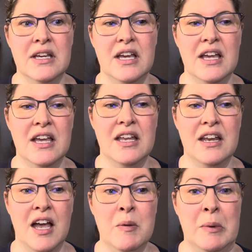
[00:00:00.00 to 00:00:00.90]
And
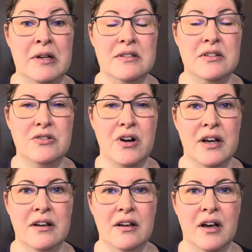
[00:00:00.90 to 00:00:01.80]
I'm about to try
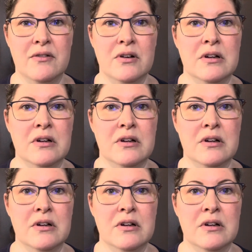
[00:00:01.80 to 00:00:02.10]
and cover